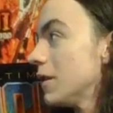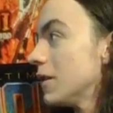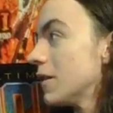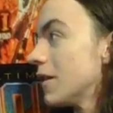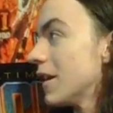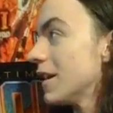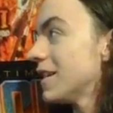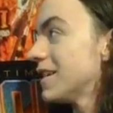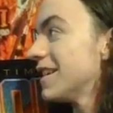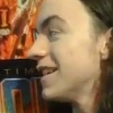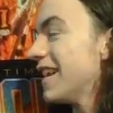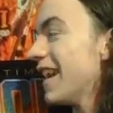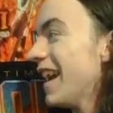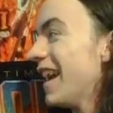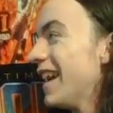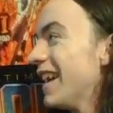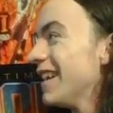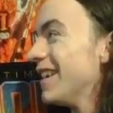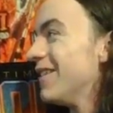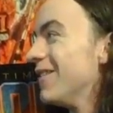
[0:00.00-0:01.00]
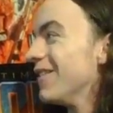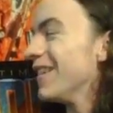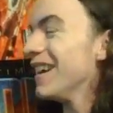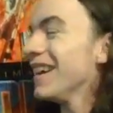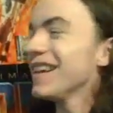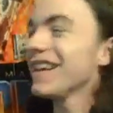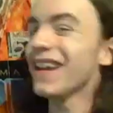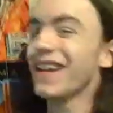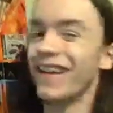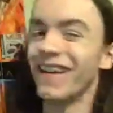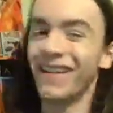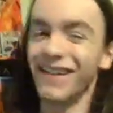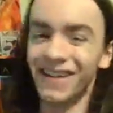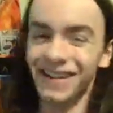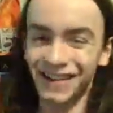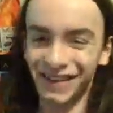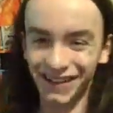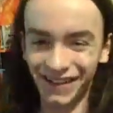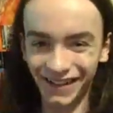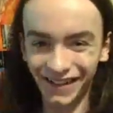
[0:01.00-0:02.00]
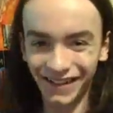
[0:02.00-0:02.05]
liked an anime character?